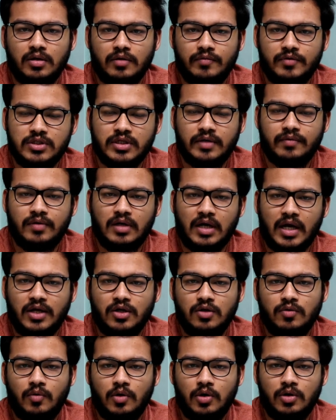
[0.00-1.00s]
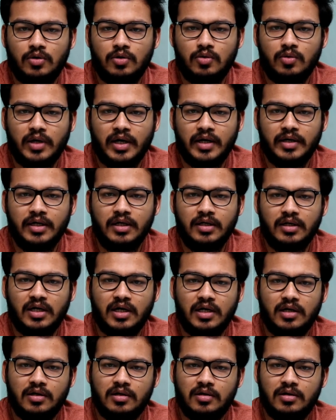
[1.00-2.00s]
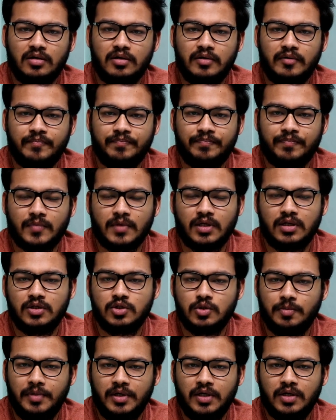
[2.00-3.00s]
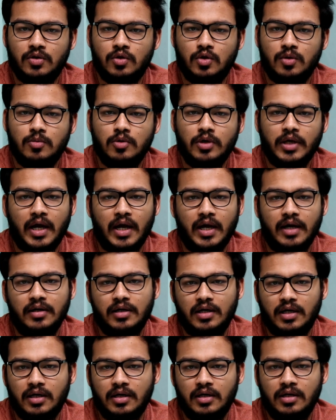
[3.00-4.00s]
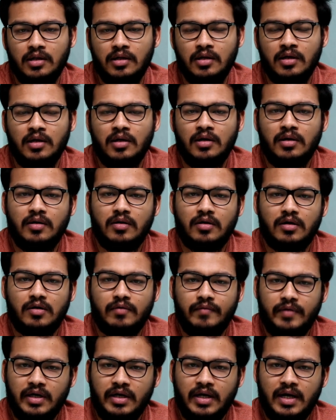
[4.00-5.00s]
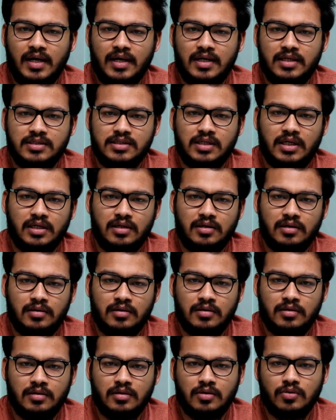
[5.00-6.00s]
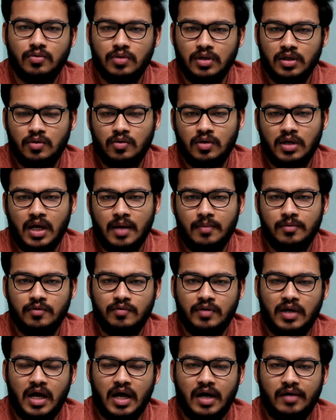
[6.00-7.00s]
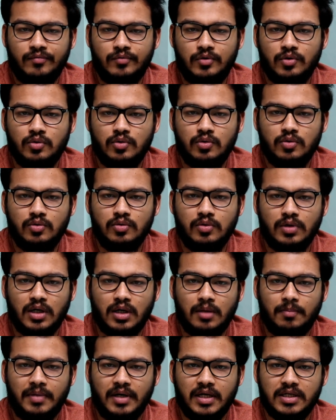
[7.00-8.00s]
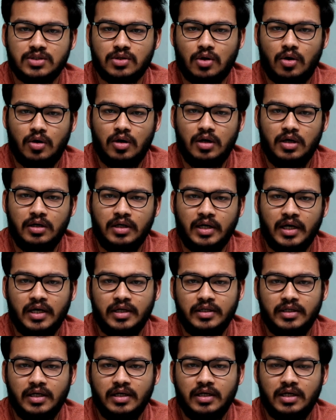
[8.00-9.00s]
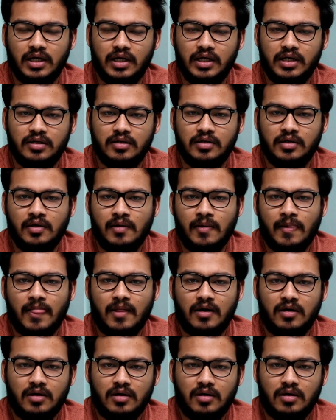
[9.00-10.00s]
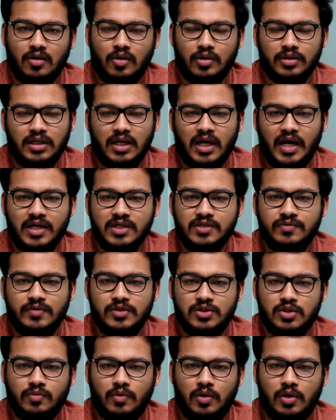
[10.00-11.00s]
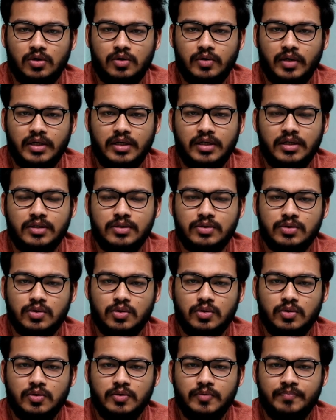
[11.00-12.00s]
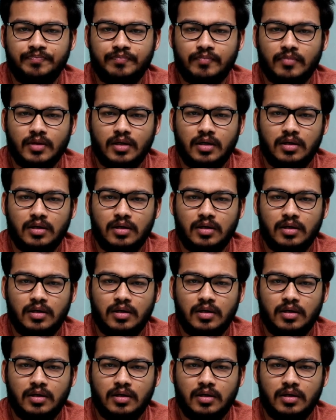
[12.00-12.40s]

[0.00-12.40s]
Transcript: whichever line you want to edit in Jupyter Notebook and kernel. Whereas in Google Colab, you will have to press Alt and then click on the lines which you want to edit. So